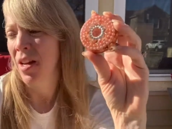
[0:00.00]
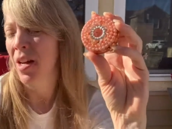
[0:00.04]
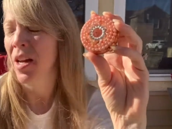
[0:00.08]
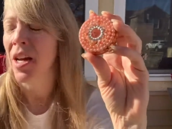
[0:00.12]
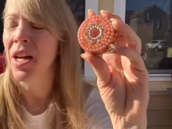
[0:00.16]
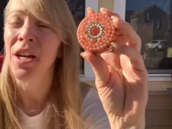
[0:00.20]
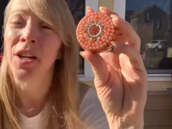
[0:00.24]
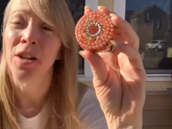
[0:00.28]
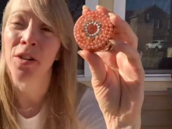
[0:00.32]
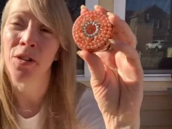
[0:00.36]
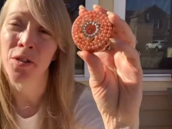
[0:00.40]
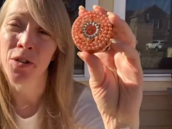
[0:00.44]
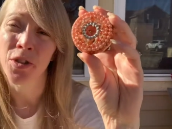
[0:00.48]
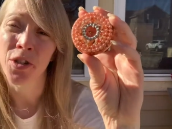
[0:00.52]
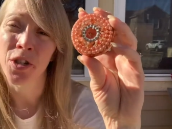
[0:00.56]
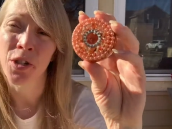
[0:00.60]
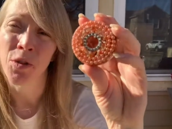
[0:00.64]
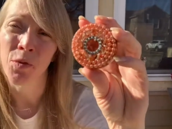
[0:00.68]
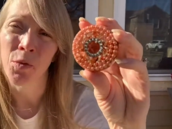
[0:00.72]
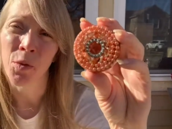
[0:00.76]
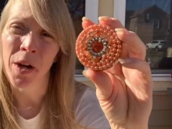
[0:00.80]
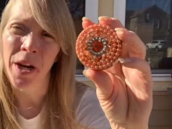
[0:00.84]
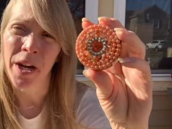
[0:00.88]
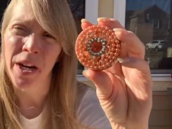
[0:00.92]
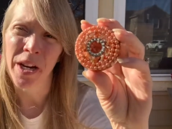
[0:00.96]
energy
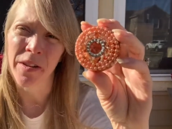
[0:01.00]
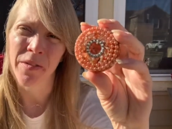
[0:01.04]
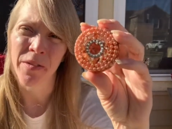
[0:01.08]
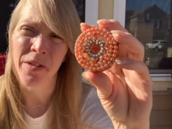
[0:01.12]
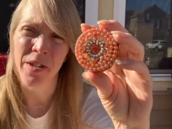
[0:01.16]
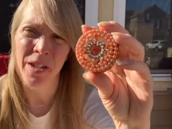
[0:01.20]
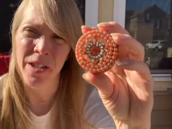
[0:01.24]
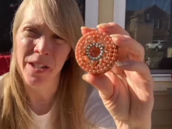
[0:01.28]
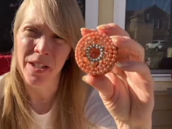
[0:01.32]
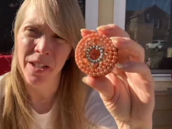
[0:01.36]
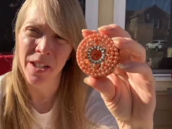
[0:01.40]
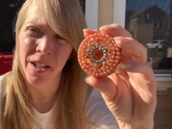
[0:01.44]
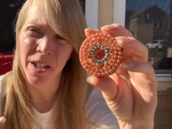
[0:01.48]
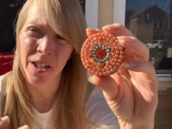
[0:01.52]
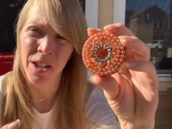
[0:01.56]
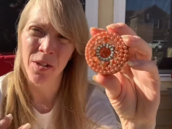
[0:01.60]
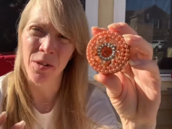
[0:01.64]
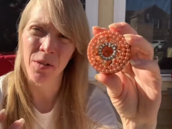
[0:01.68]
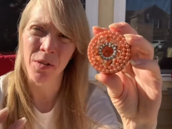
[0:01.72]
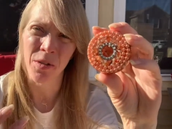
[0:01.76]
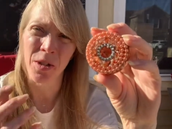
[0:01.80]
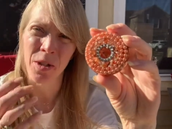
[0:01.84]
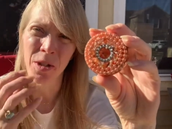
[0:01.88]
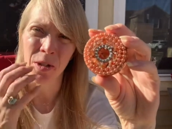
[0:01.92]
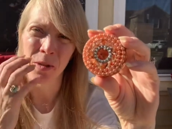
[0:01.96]
waves and
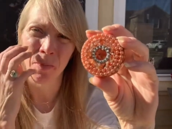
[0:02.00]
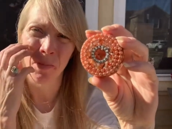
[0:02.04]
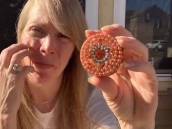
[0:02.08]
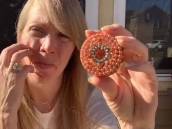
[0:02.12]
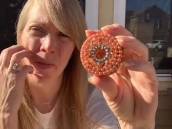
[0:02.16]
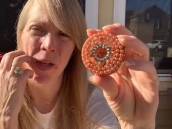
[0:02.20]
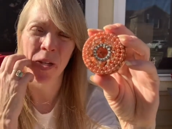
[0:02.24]
clear them,